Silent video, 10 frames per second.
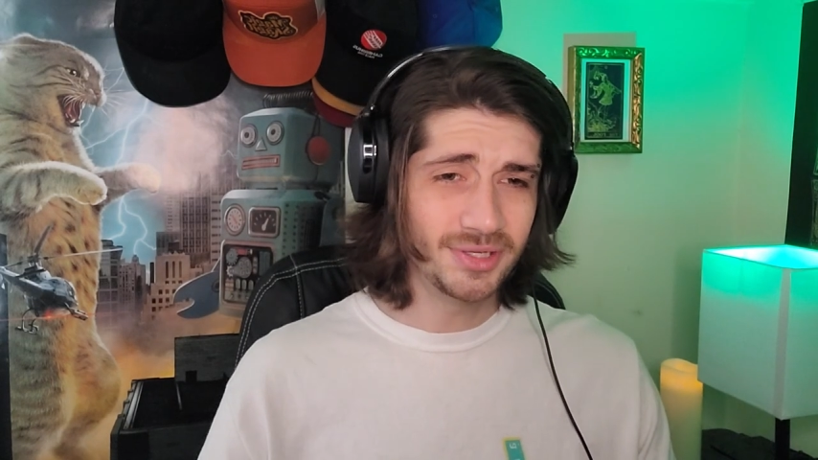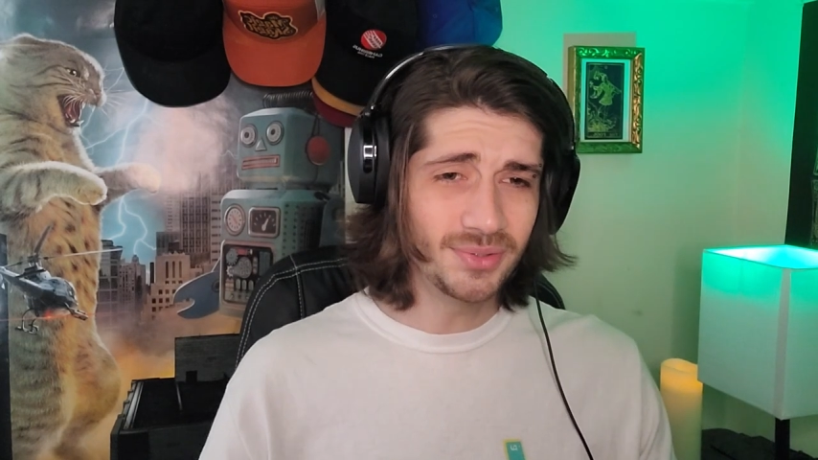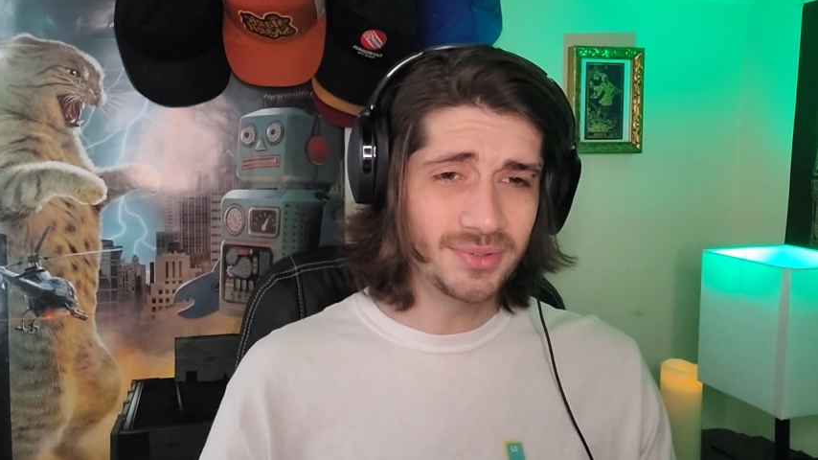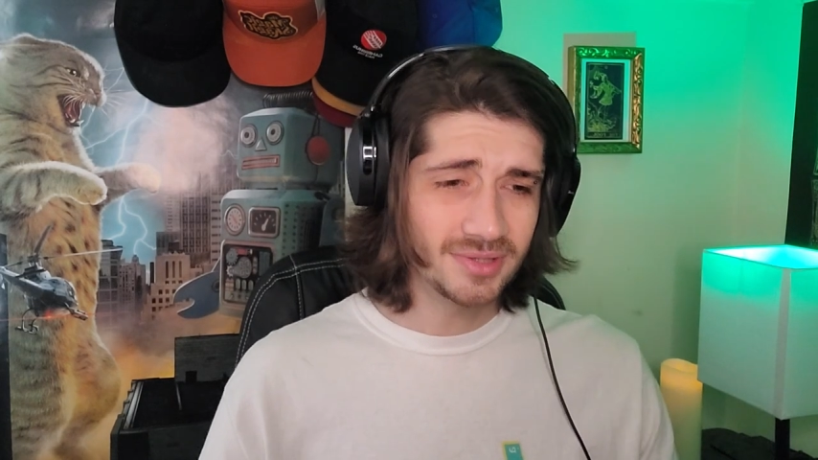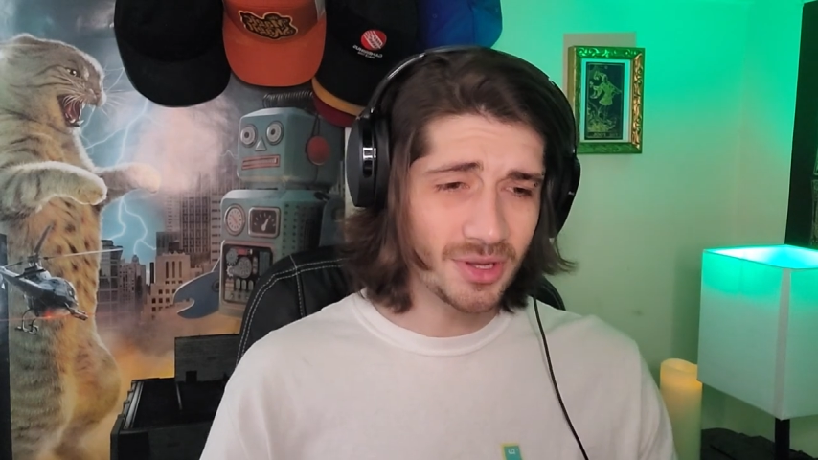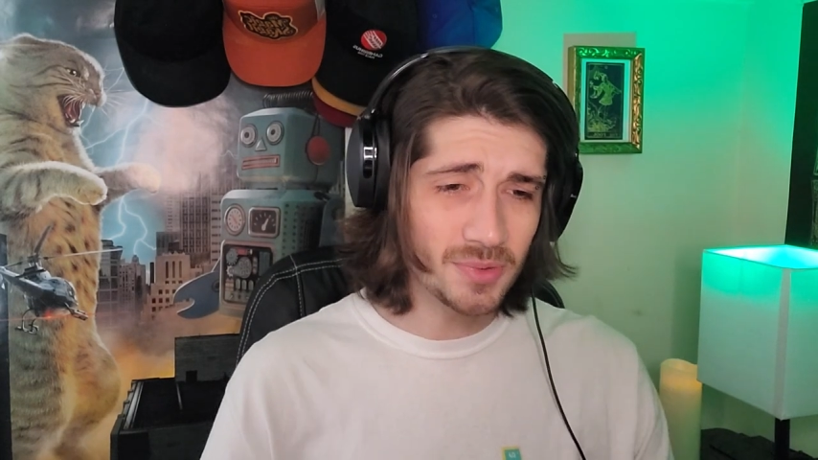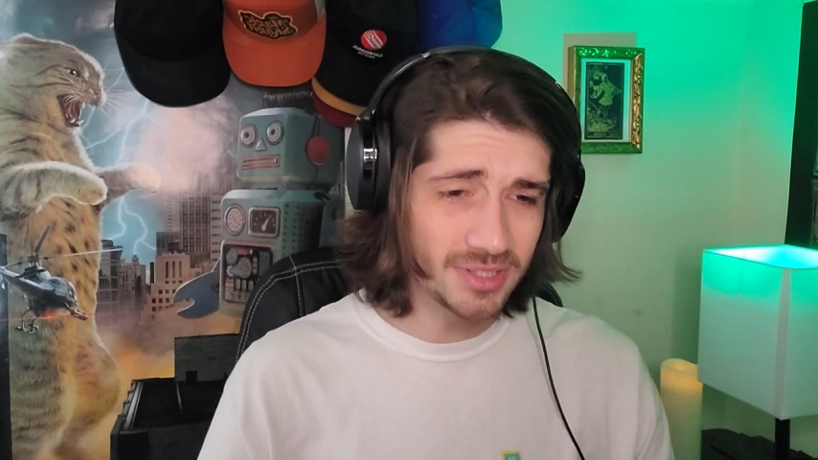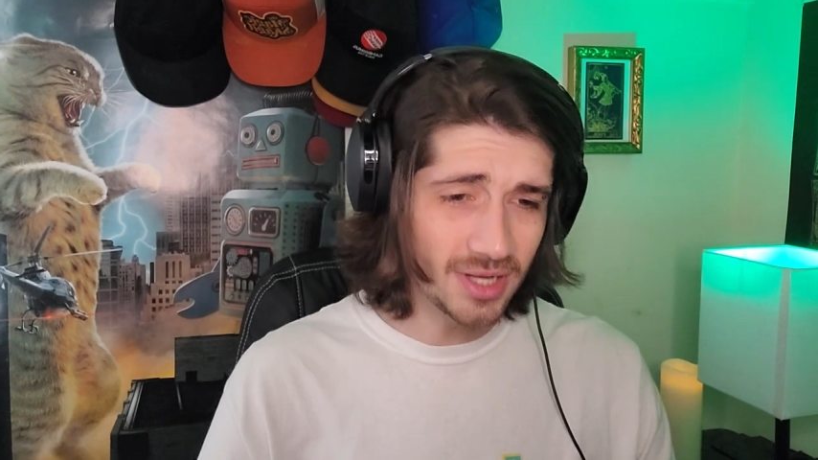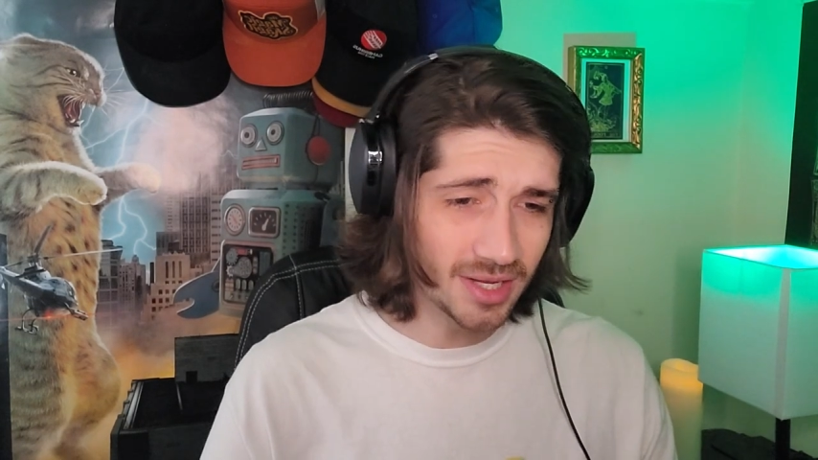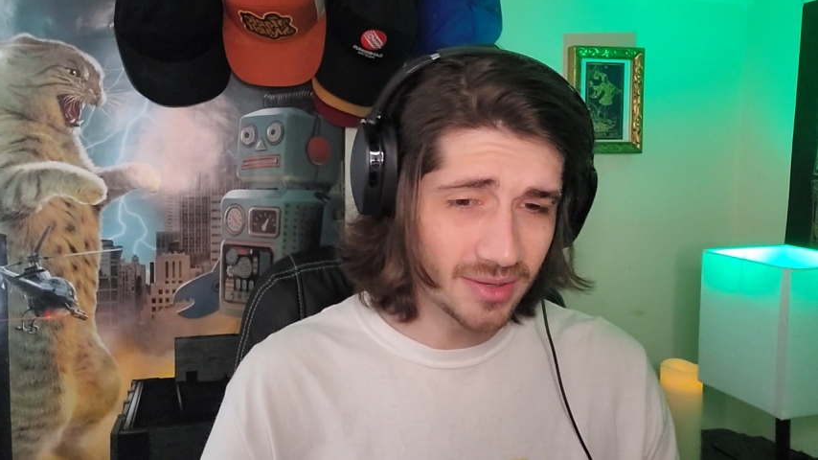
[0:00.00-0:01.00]
Dude, there
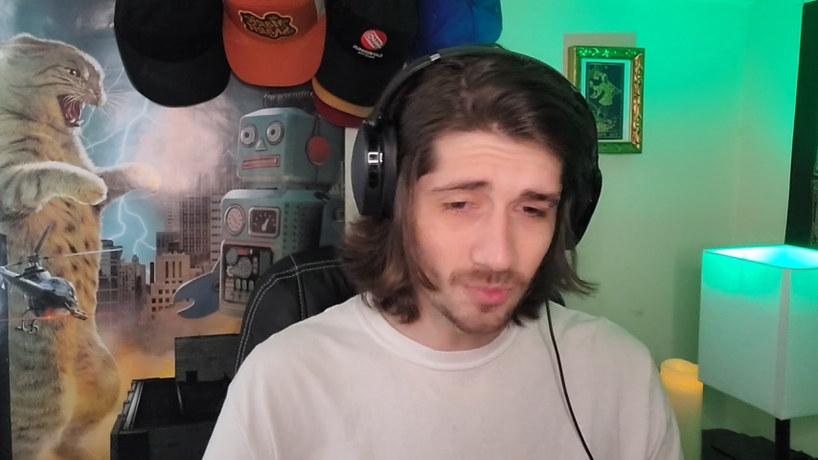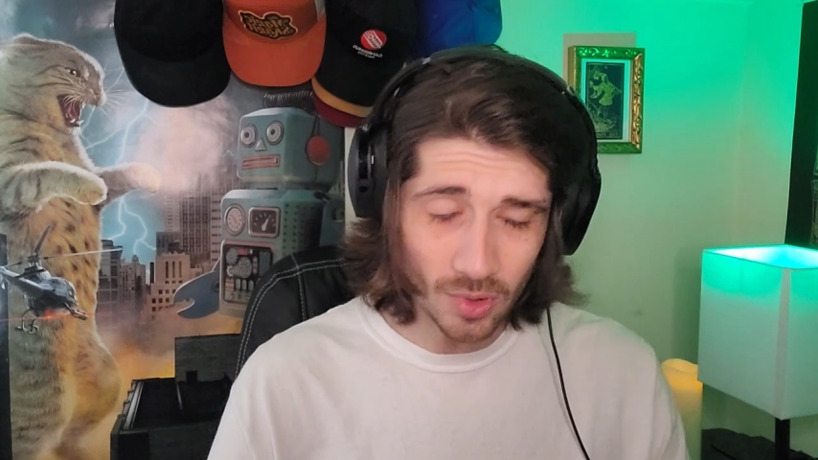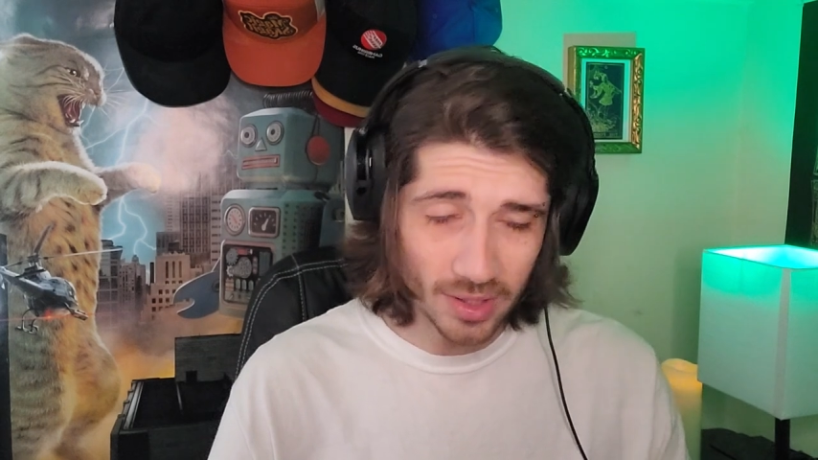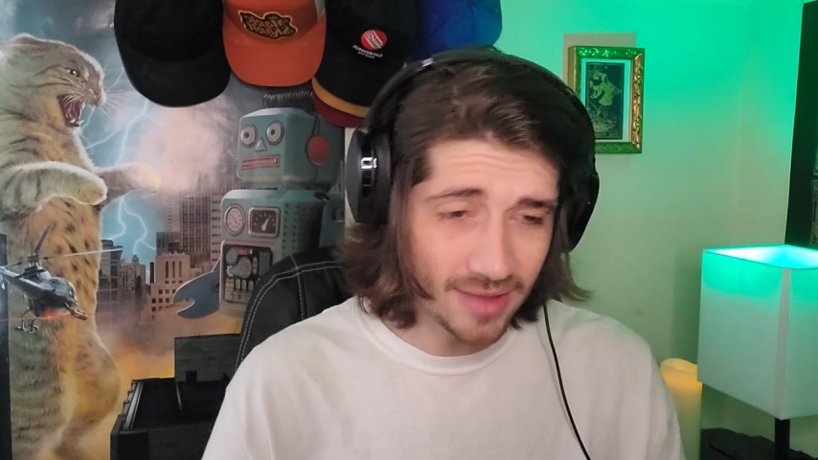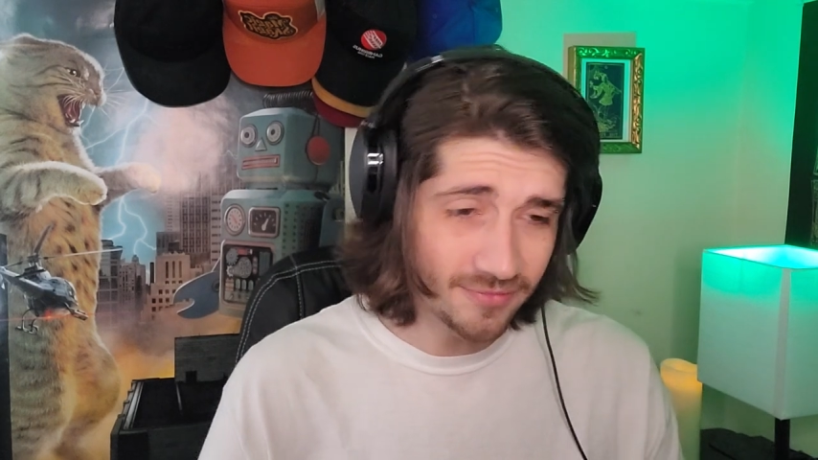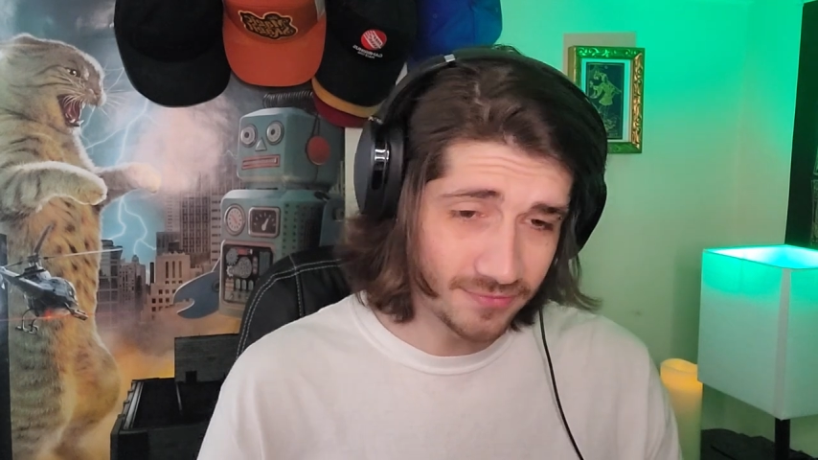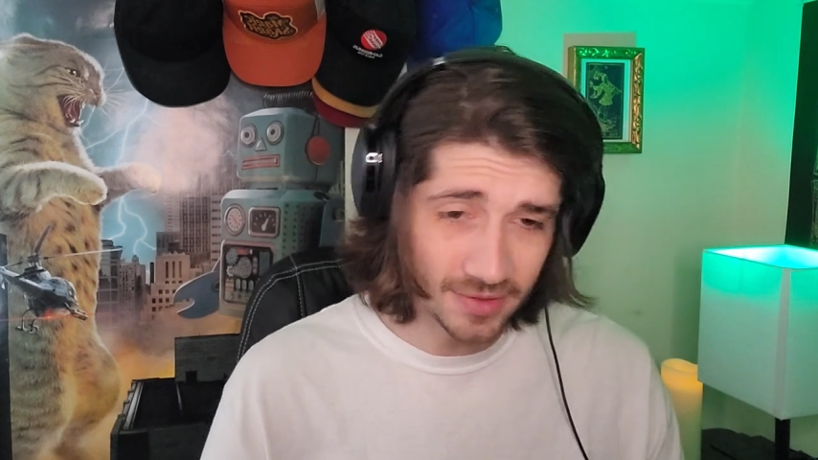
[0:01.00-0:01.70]
was a. Okay,